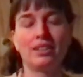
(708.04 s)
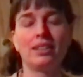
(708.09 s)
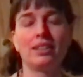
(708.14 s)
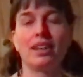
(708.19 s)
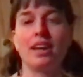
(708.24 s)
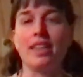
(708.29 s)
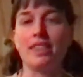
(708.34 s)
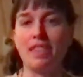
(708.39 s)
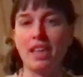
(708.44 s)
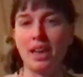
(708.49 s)

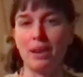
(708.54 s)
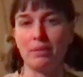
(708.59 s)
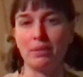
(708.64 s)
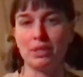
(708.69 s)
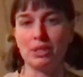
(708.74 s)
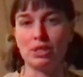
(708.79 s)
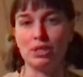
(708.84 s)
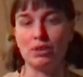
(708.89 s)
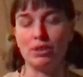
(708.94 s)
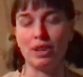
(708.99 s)
And then
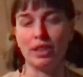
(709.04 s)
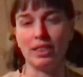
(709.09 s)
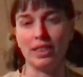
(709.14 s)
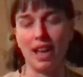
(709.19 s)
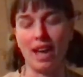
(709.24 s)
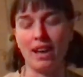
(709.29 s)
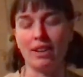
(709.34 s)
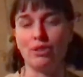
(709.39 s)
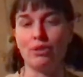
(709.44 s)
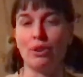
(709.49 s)
once you get
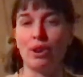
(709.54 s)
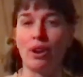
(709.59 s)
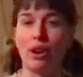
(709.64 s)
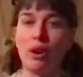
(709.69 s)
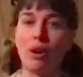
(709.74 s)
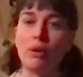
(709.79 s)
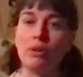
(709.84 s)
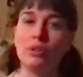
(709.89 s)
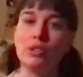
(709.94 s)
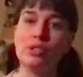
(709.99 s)
that, you can
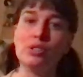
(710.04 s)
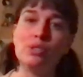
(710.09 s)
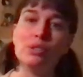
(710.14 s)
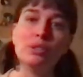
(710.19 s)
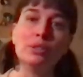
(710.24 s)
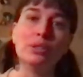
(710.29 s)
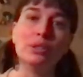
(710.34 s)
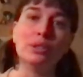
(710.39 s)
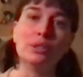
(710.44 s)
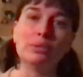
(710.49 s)
go
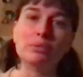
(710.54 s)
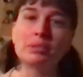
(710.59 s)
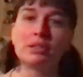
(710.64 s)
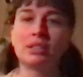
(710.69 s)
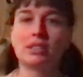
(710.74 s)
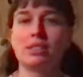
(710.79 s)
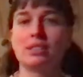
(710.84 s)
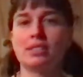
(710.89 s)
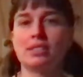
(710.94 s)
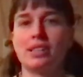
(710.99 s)
doom,
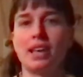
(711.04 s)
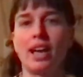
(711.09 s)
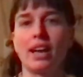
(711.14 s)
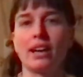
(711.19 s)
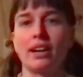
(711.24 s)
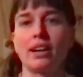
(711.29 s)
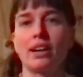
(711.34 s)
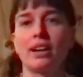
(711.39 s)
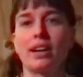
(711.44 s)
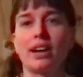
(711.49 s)
tek,
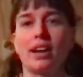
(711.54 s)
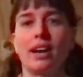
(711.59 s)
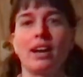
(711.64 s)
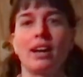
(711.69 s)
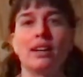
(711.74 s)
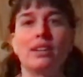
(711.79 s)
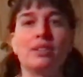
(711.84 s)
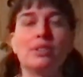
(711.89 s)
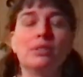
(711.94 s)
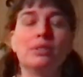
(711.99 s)
ka,
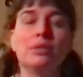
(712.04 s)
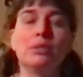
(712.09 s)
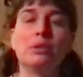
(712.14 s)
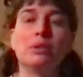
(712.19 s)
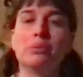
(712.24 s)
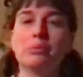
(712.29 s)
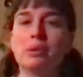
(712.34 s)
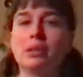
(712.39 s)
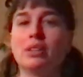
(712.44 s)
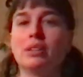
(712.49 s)

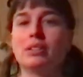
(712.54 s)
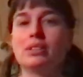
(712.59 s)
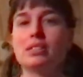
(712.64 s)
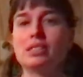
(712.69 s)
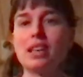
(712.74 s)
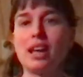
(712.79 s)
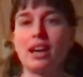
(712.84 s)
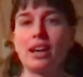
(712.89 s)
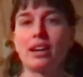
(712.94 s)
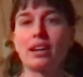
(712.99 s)
doom,
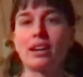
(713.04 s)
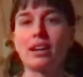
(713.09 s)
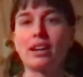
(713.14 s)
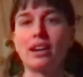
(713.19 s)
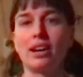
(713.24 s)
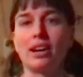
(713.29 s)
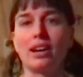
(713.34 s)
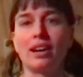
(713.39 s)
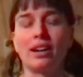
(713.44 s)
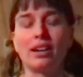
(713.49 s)
tek,
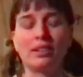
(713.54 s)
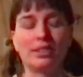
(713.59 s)
ka.